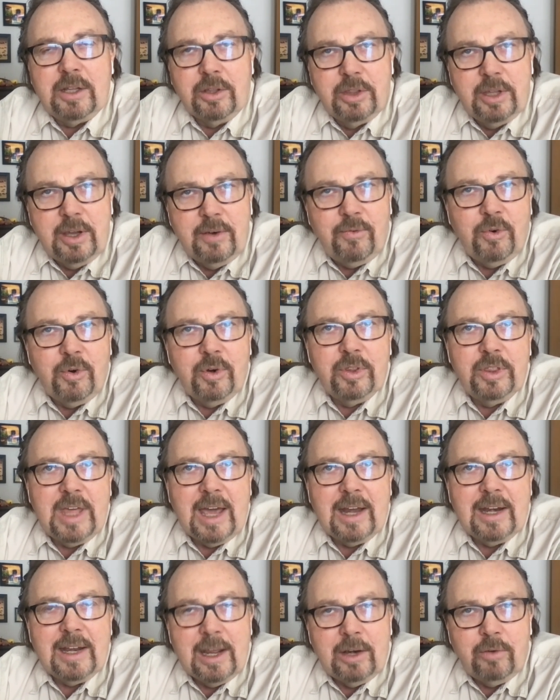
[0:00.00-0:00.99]
deliver
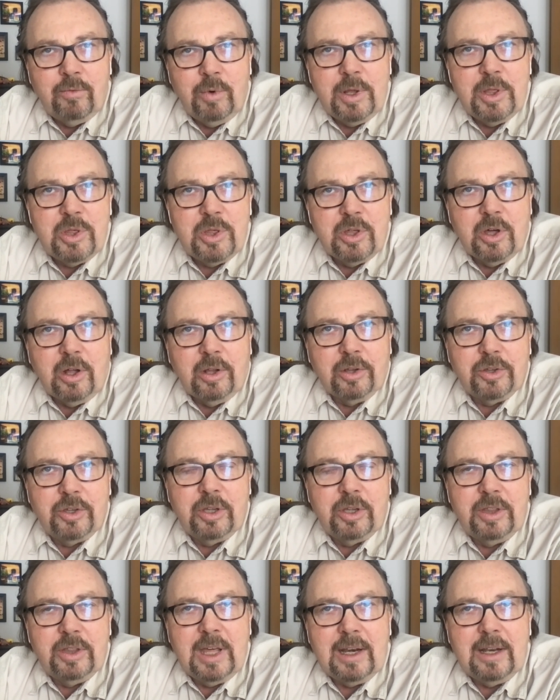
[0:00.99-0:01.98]
that end
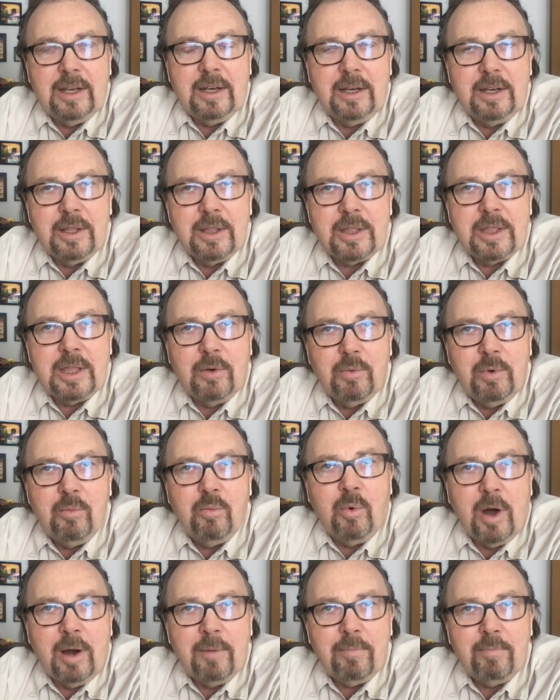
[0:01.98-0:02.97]
result that it is that
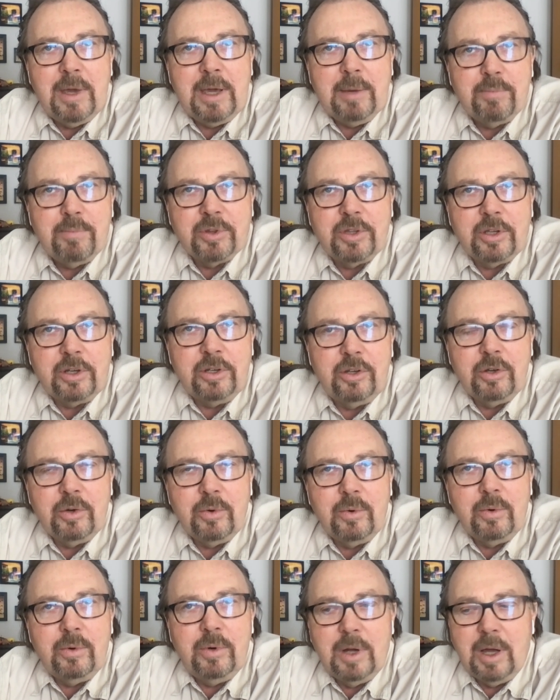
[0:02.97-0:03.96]
we want people to
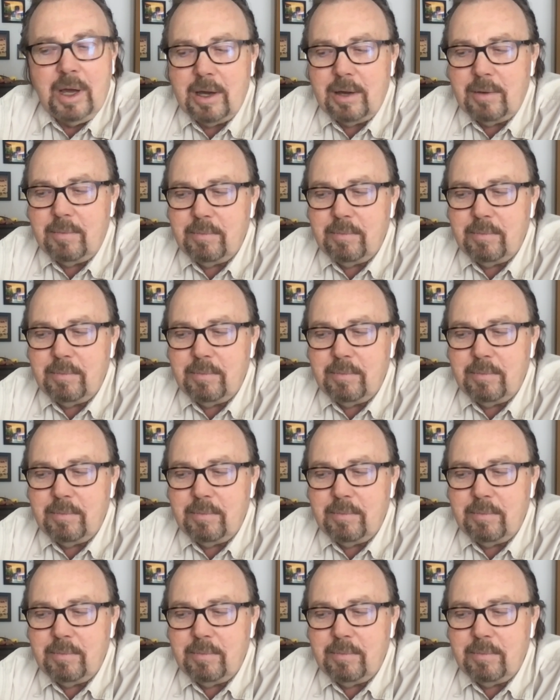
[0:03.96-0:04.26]
do